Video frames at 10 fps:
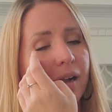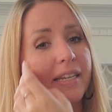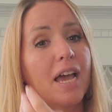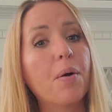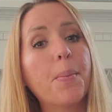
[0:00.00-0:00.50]

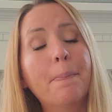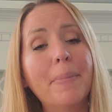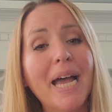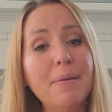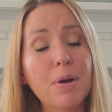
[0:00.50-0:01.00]
Now,
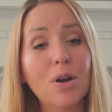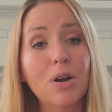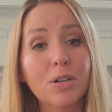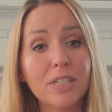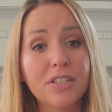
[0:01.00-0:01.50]
my
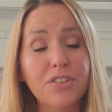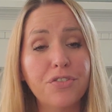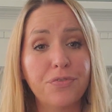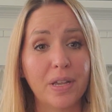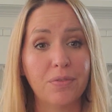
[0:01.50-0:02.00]
personal
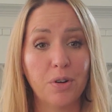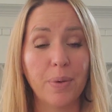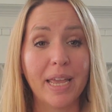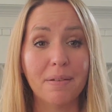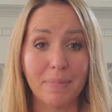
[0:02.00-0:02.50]
favorite
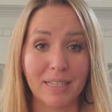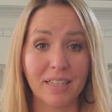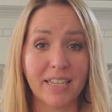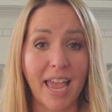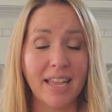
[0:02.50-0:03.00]
way to
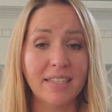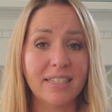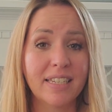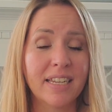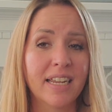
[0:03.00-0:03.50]
muscle
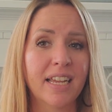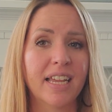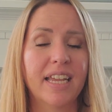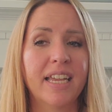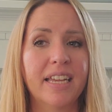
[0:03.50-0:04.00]
test
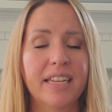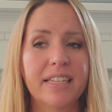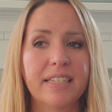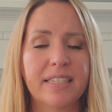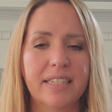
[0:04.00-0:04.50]

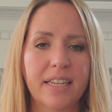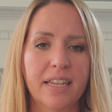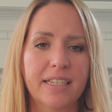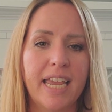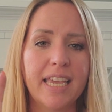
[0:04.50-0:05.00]
is
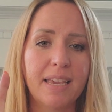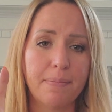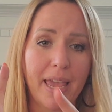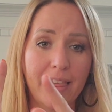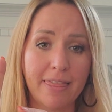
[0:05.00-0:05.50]
taking
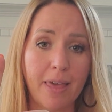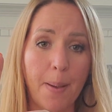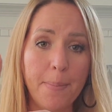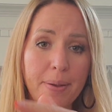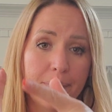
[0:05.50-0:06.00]
my
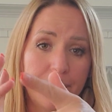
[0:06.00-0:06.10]
thumb